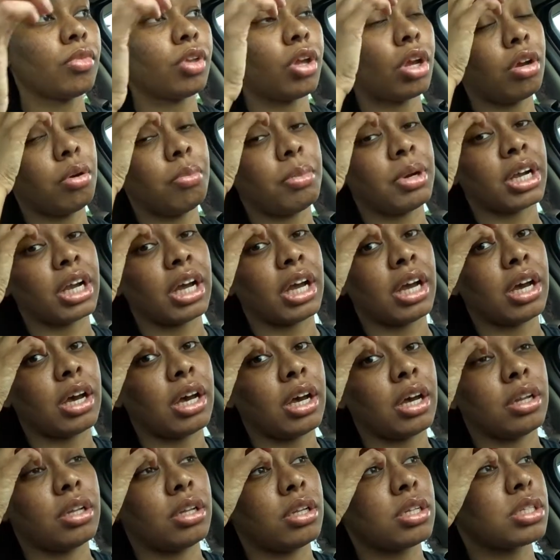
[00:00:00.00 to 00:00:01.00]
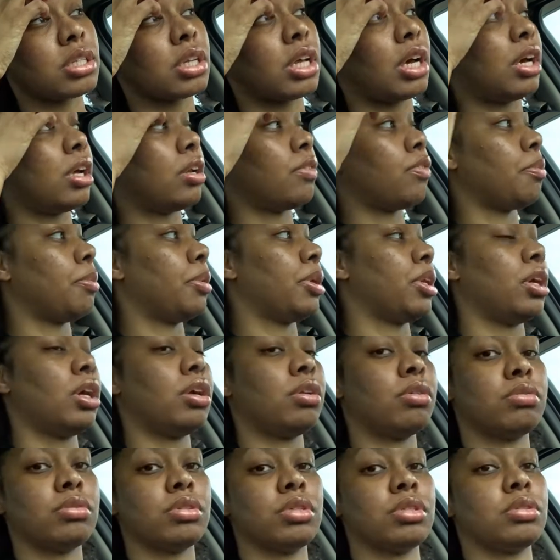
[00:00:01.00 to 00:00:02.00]
Oh my God, this line for
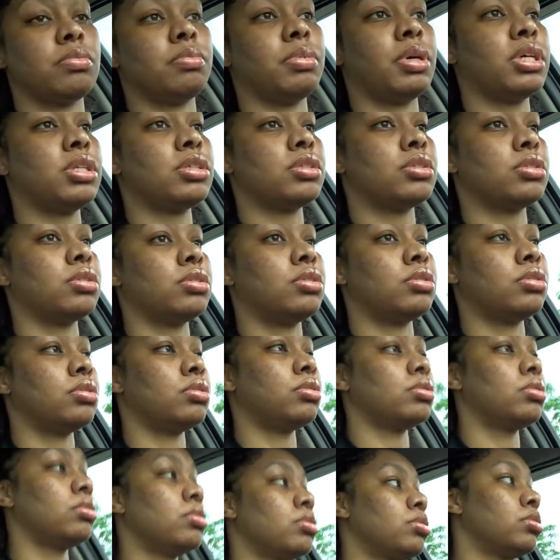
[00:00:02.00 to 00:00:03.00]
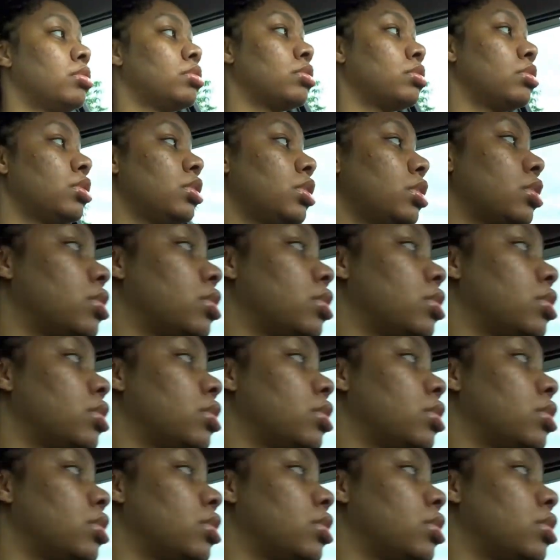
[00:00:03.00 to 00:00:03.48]
McDonald's is busting. Look at